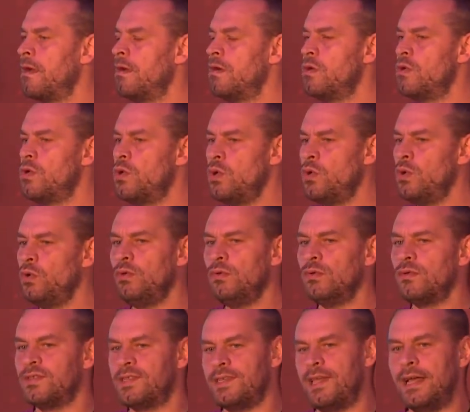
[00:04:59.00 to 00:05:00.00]
who
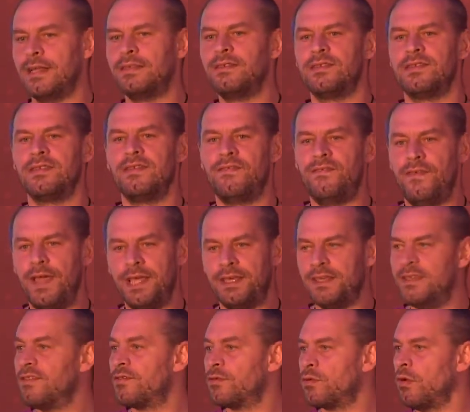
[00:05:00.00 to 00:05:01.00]
sends
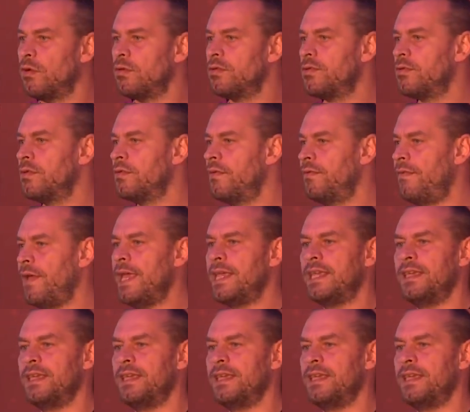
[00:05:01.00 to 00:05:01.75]
fake installs, fake